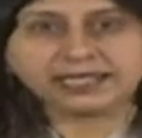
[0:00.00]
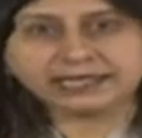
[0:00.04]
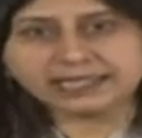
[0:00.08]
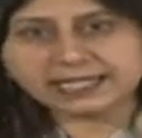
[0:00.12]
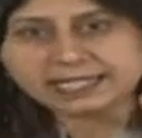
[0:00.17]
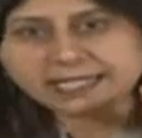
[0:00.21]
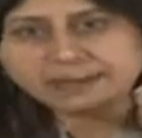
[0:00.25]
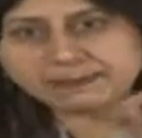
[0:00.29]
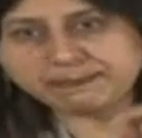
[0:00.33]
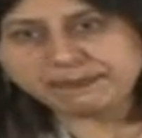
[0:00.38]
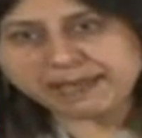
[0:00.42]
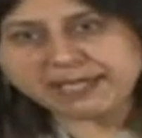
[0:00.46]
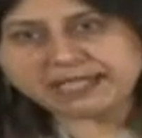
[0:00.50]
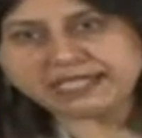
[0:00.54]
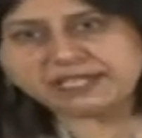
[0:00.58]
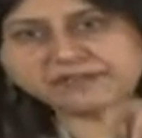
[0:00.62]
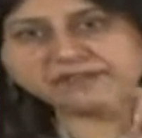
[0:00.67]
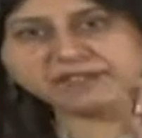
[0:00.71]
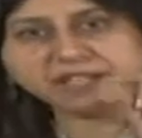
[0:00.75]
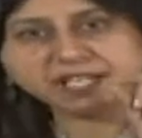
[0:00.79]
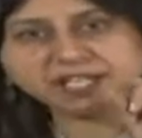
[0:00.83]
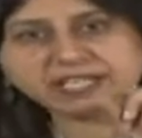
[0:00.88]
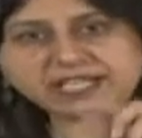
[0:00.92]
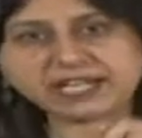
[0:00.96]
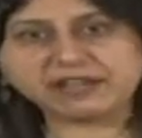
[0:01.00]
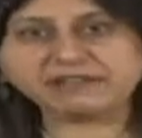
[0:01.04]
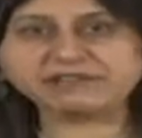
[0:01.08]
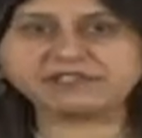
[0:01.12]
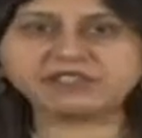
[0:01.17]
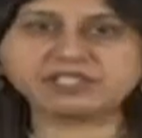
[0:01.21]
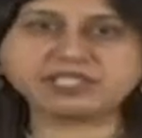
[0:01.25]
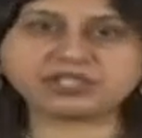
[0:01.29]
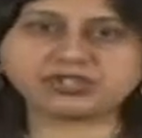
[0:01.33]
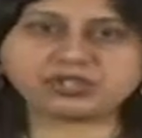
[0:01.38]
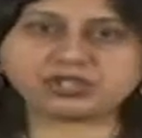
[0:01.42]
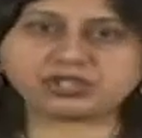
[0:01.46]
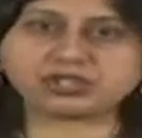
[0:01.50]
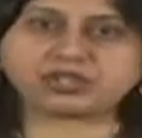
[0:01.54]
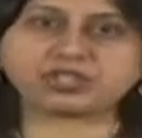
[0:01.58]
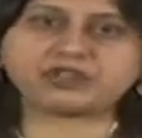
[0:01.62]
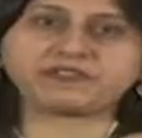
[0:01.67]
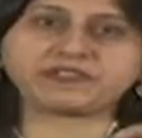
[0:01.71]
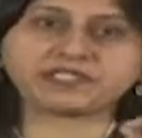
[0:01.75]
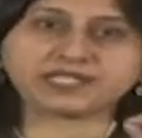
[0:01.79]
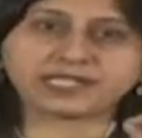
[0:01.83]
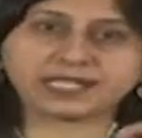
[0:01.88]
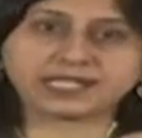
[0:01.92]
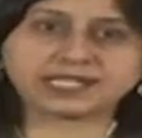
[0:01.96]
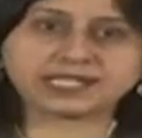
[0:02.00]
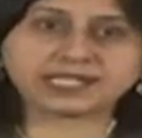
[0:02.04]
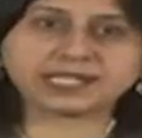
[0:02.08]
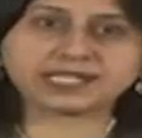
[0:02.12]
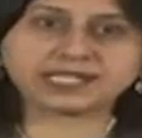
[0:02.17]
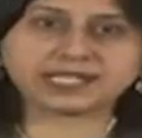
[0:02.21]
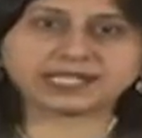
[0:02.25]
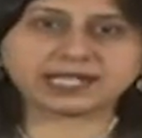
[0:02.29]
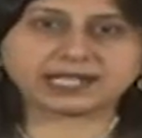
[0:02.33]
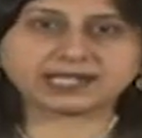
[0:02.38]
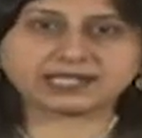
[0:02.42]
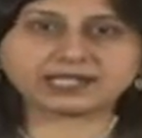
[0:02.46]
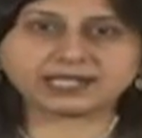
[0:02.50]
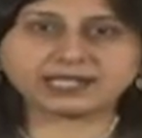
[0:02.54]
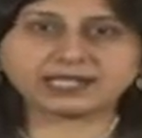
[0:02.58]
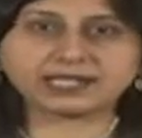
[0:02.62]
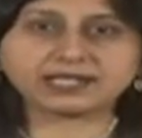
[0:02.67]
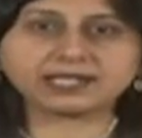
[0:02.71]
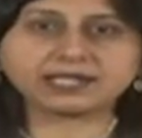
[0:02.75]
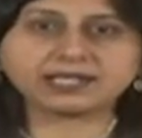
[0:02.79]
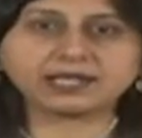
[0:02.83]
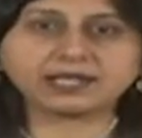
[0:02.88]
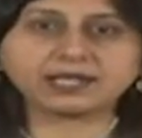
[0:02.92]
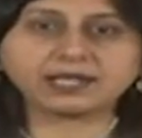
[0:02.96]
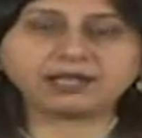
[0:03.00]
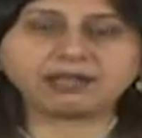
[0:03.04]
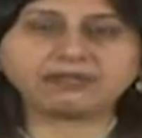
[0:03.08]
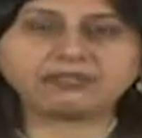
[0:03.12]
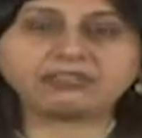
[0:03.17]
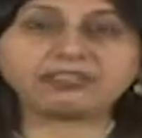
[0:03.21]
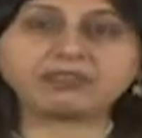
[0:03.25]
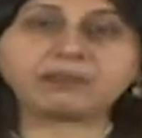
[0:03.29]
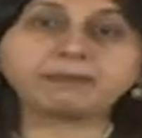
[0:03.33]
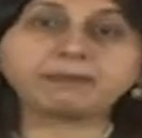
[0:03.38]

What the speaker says: The specific definition of statistics is the